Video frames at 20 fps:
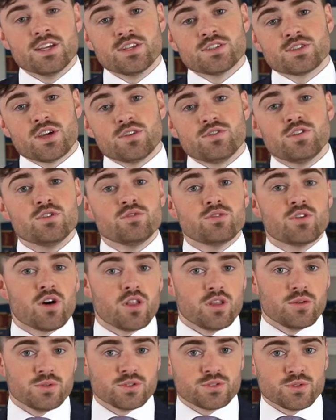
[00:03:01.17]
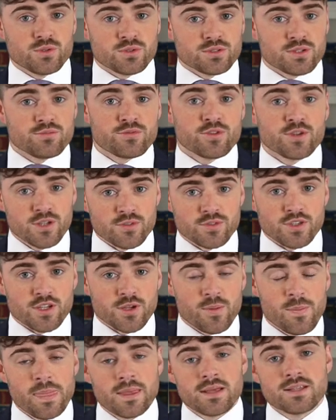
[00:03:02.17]
So if you've got the results in front of
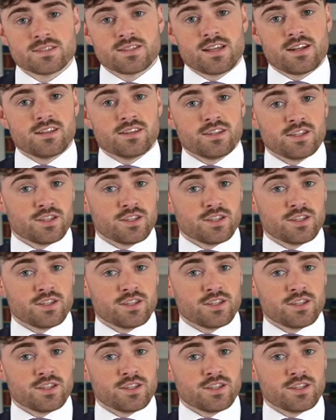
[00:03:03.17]
you, telling